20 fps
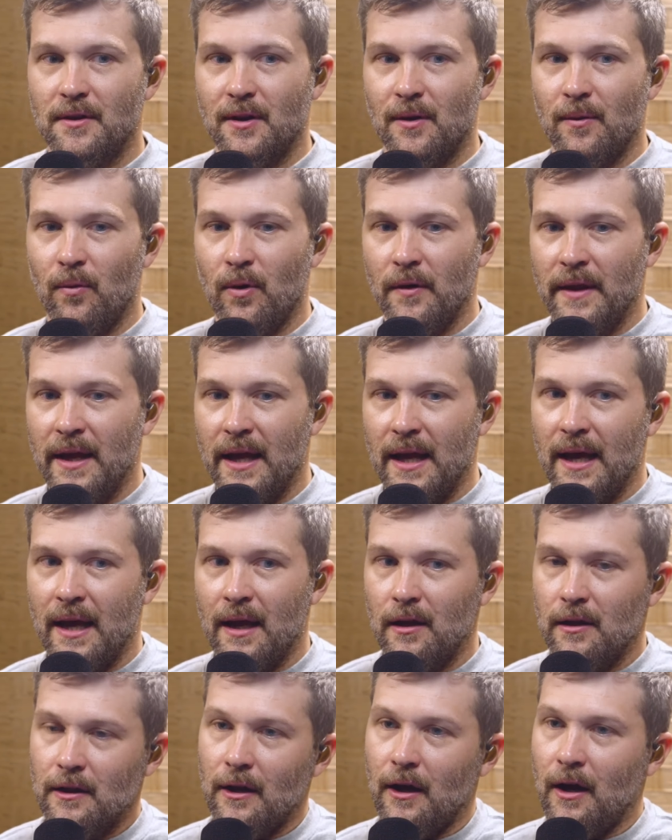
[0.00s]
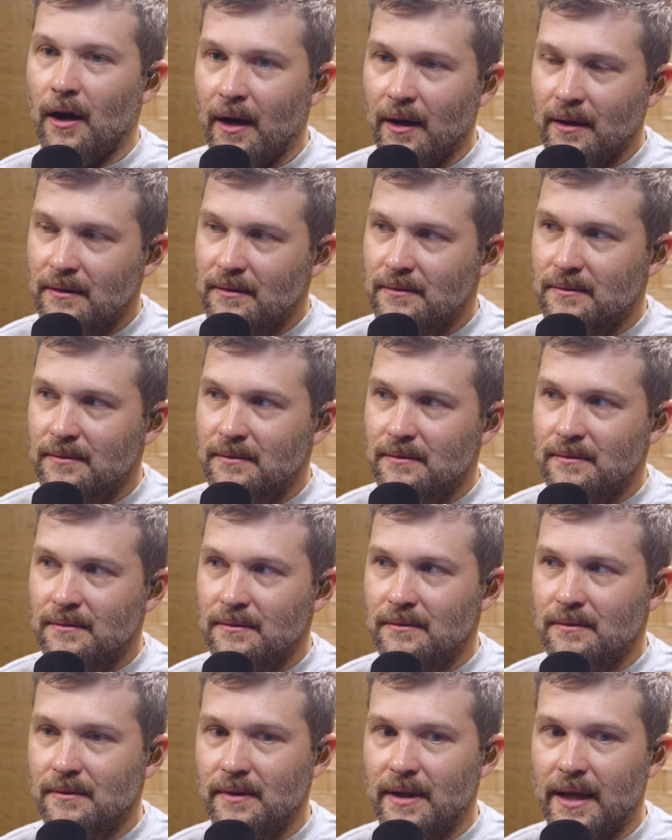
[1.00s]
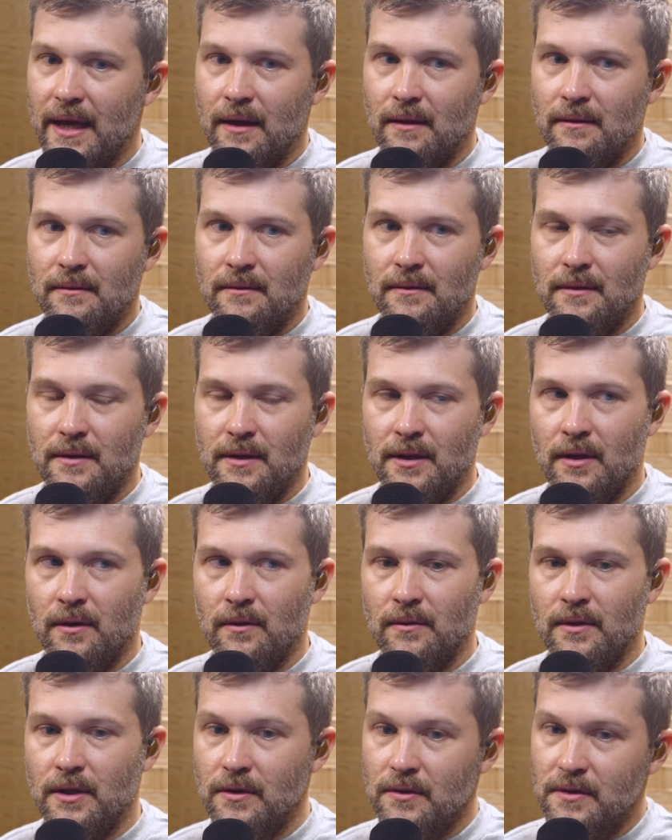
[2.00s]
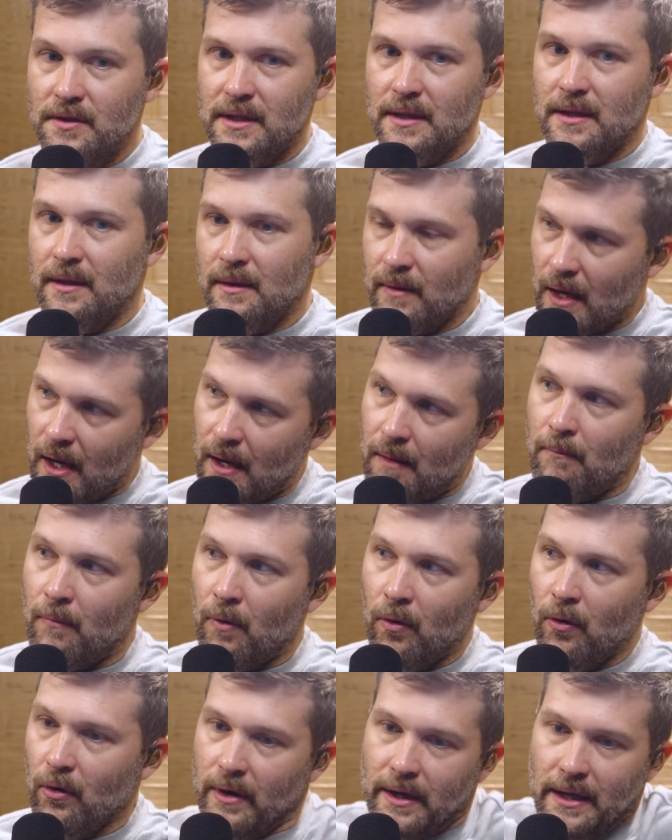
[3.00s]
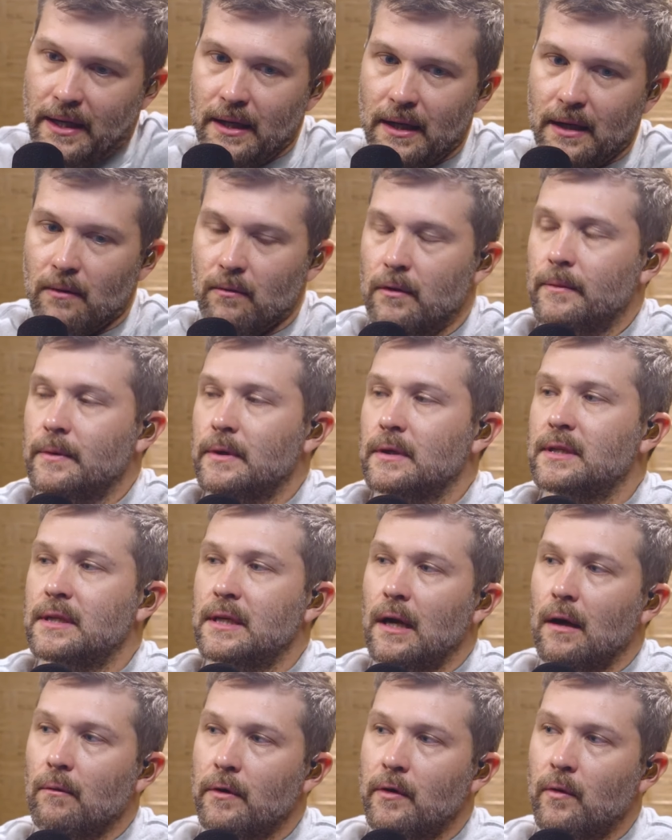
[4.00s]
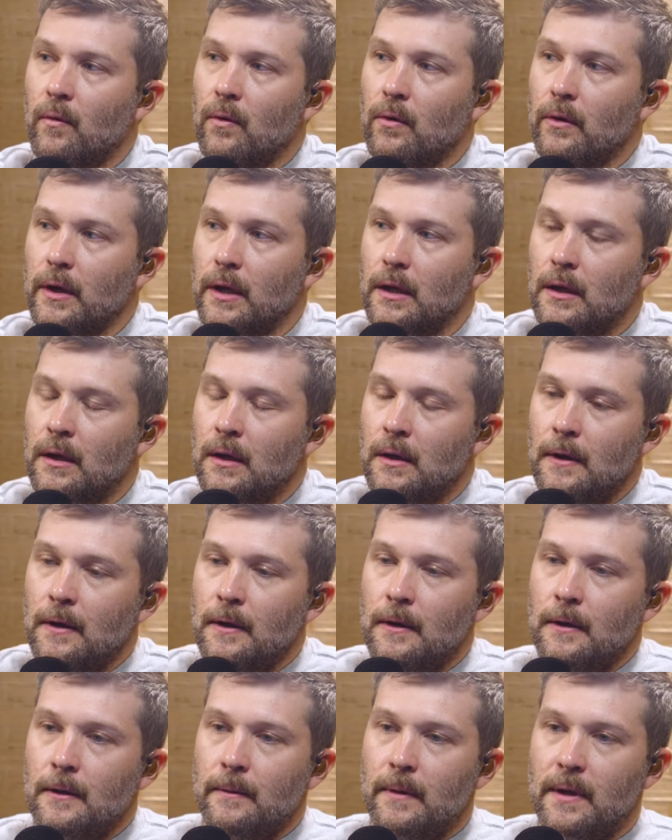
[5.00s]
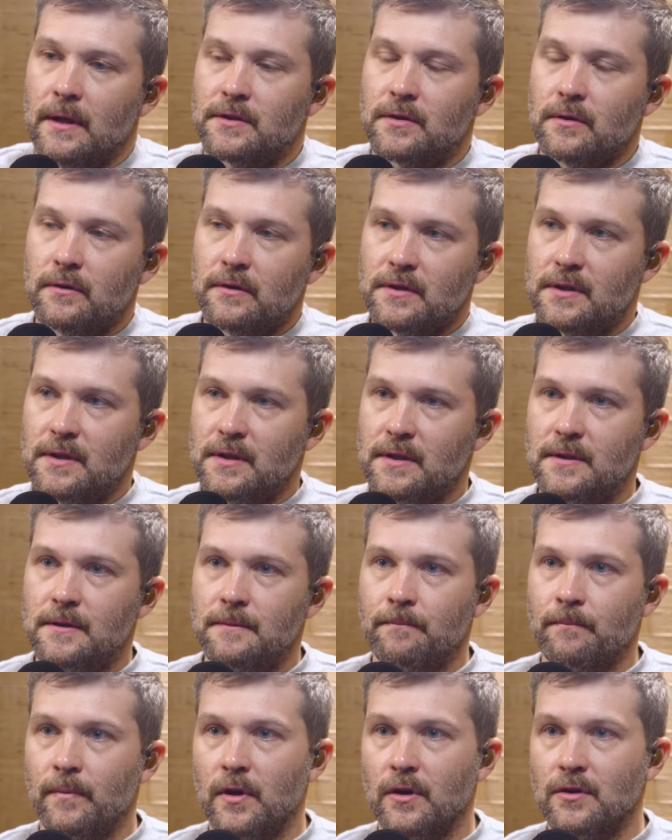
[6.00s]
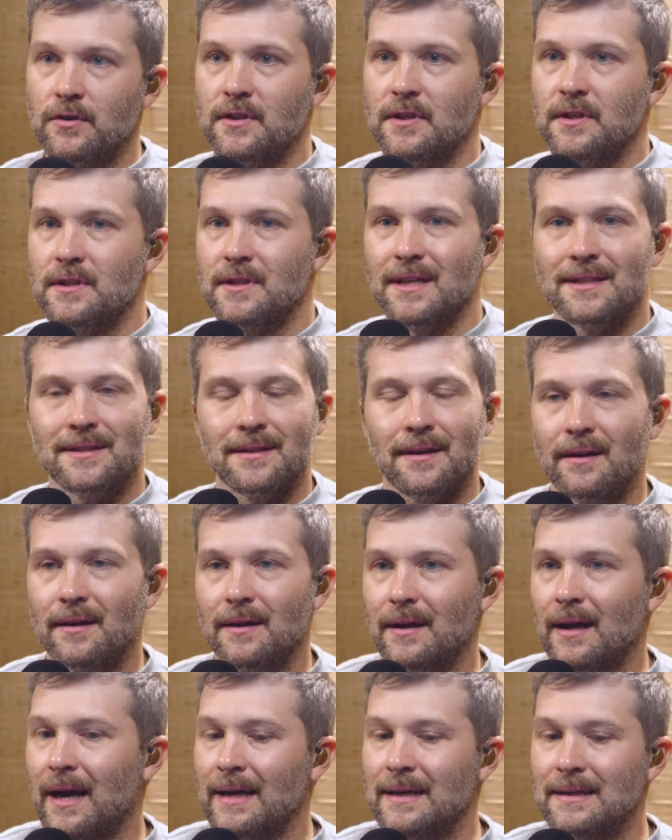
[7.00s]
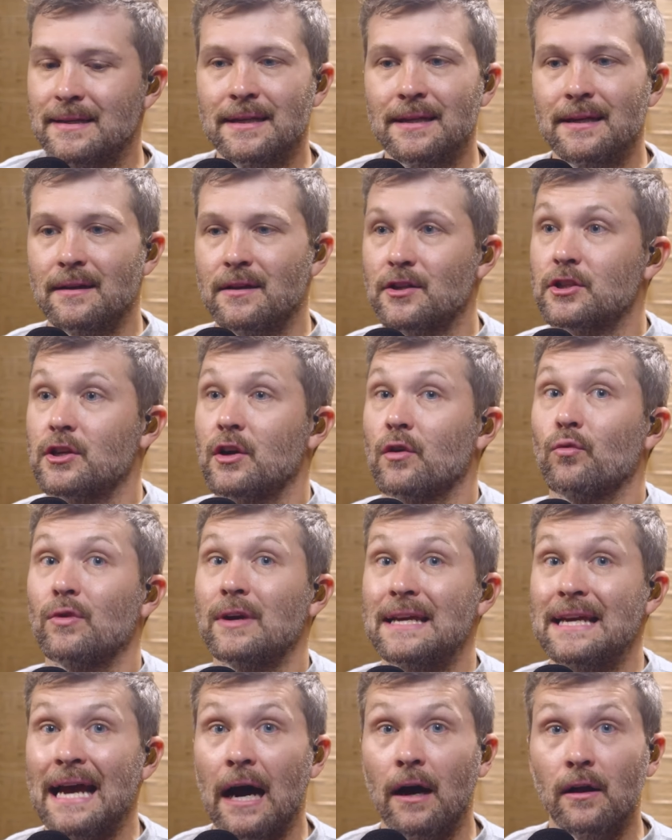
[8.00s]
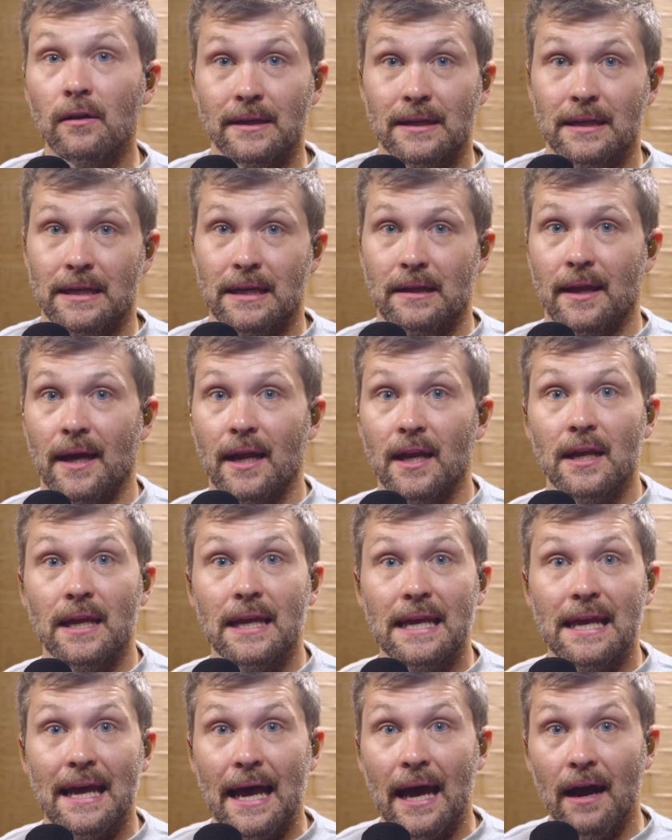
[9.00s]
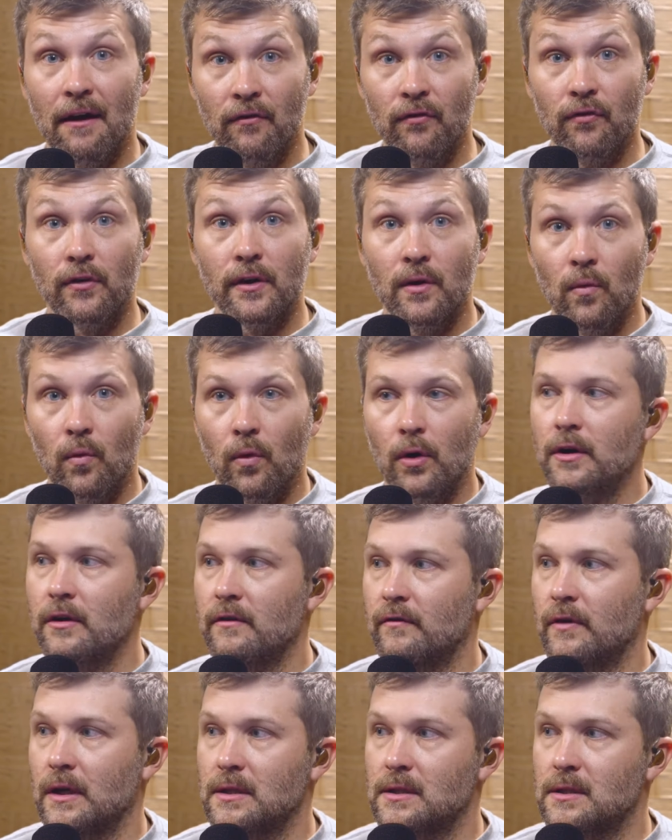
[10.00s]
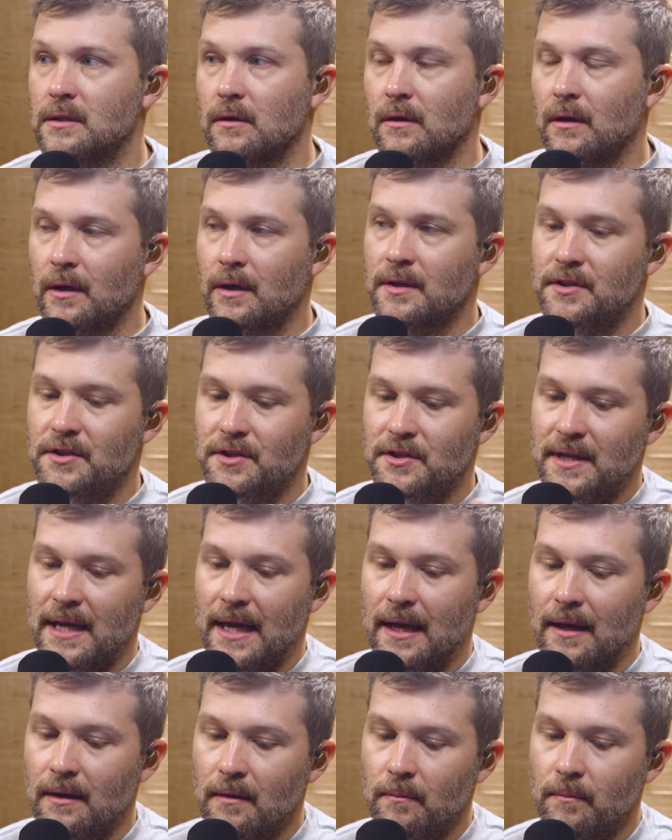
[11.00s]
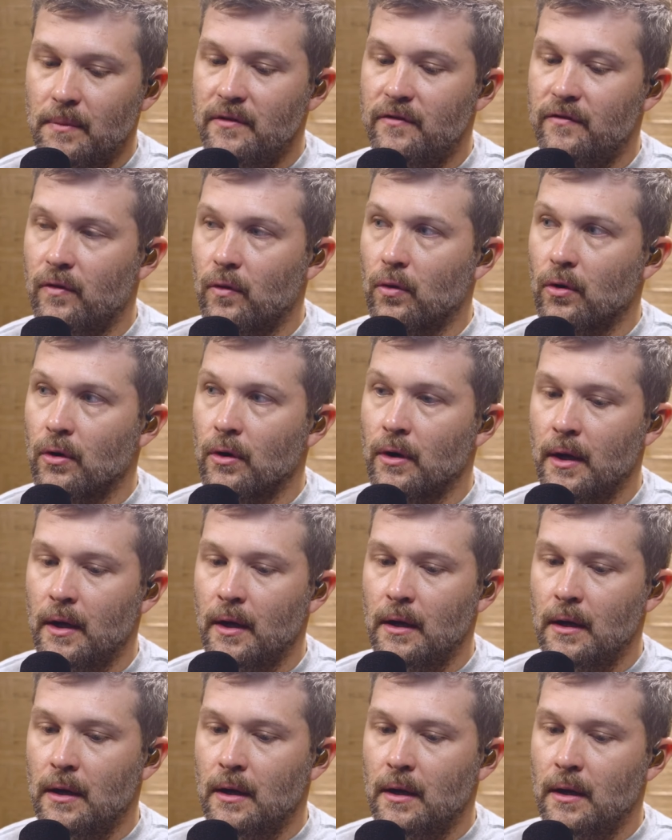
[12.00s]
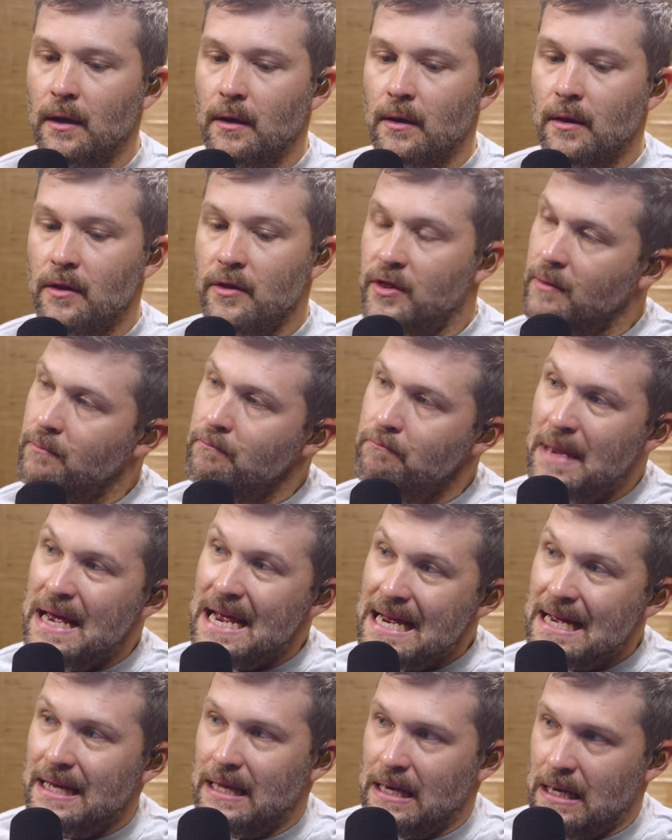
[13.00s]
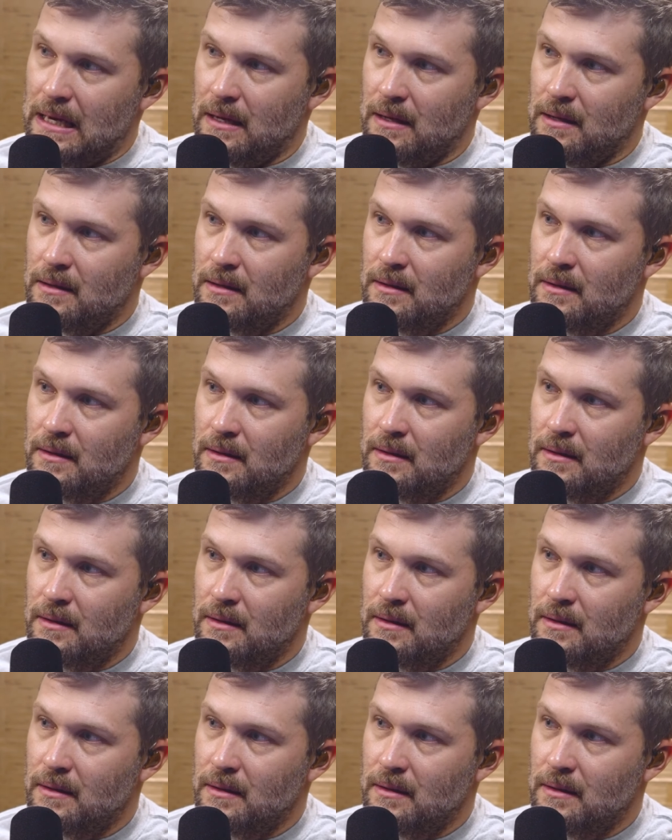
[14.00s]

the one that had a lot that you know used it and got more. Yes. He didn't get rebuked; he got rewarded. And so there's this, there's this. It's not an idea. There's a reality that every one of us are yeah. going to stand before the man. Yeah.